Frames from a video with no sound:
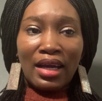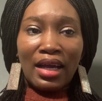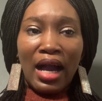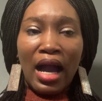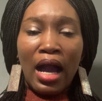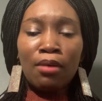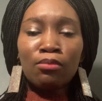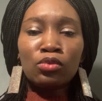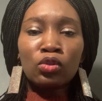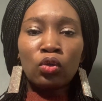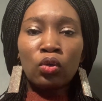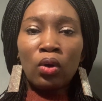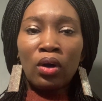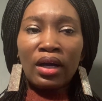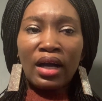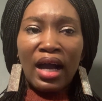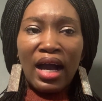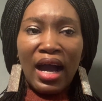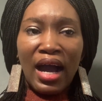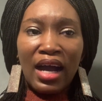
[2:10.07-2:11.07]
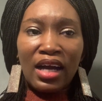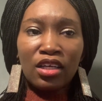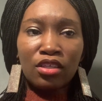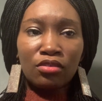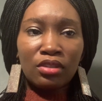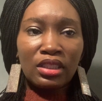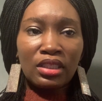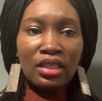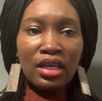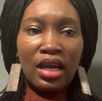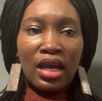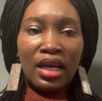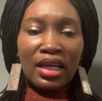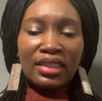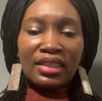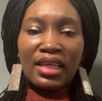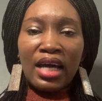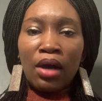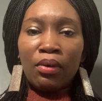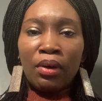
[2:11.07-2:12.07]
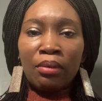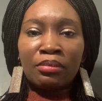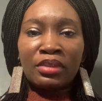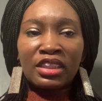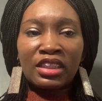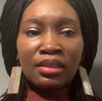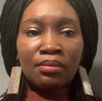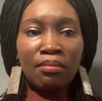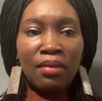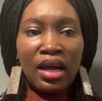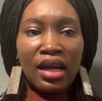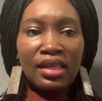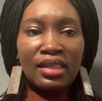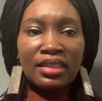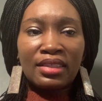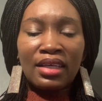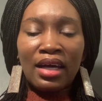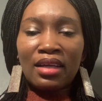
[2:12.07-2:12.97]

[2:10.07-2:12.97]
I'm no longer angry. Now I'm smiling